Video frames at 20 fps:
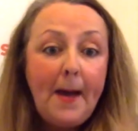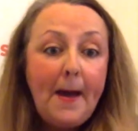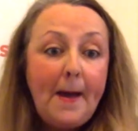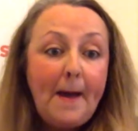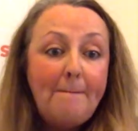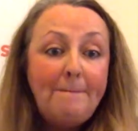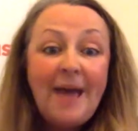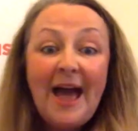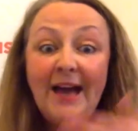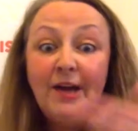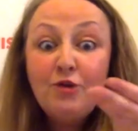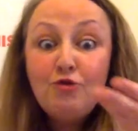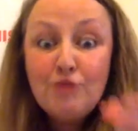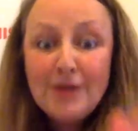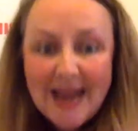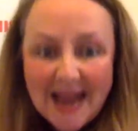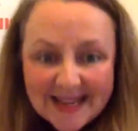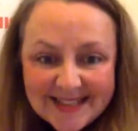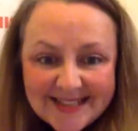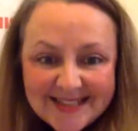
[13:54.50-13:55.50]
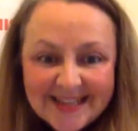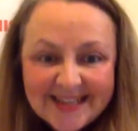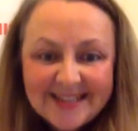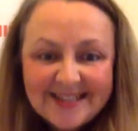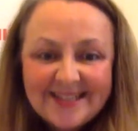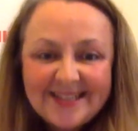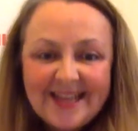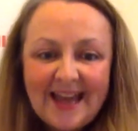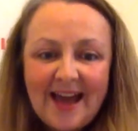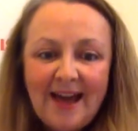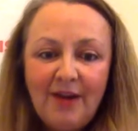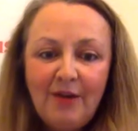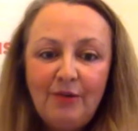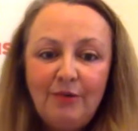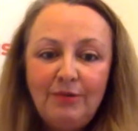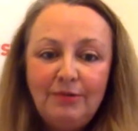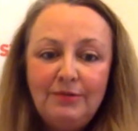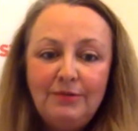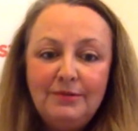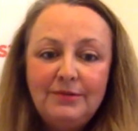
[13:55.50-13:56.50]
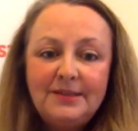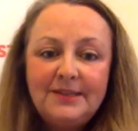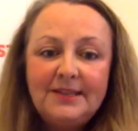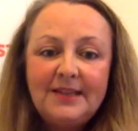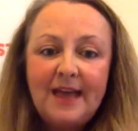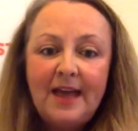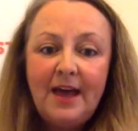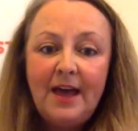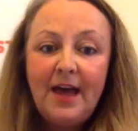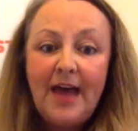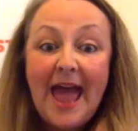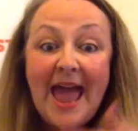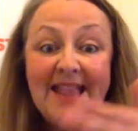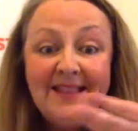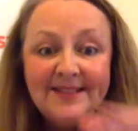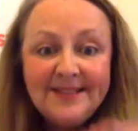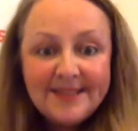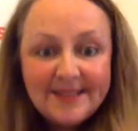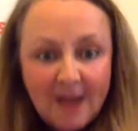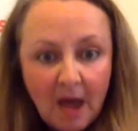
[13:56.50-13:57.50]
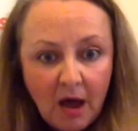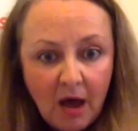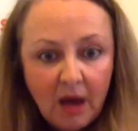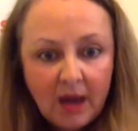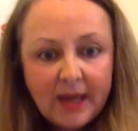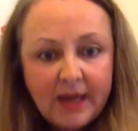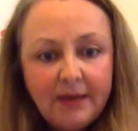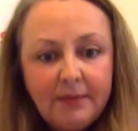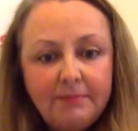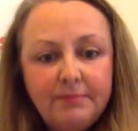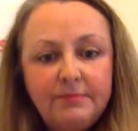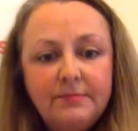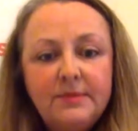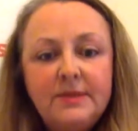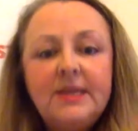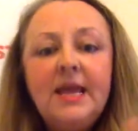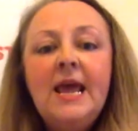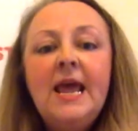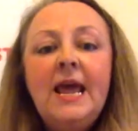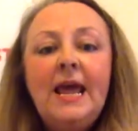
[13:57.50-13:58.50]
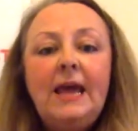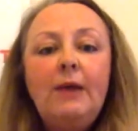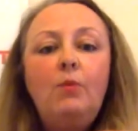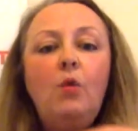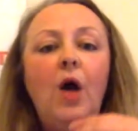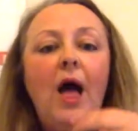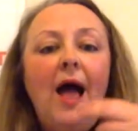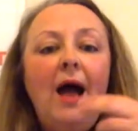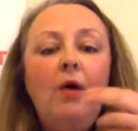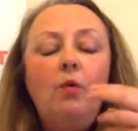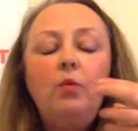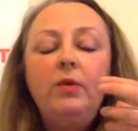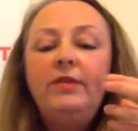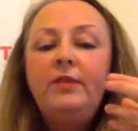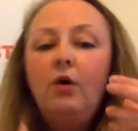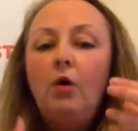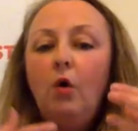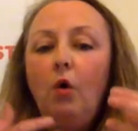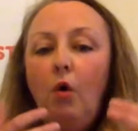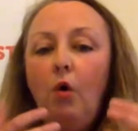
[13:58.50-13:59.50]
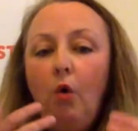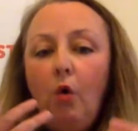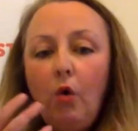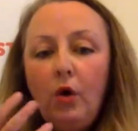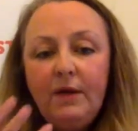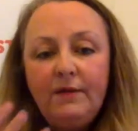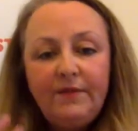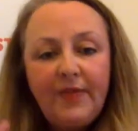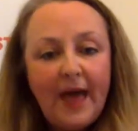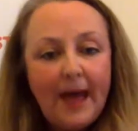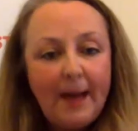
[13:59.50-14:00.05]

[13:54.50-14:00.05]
pancreatic cells, enzymes. It will help with all of that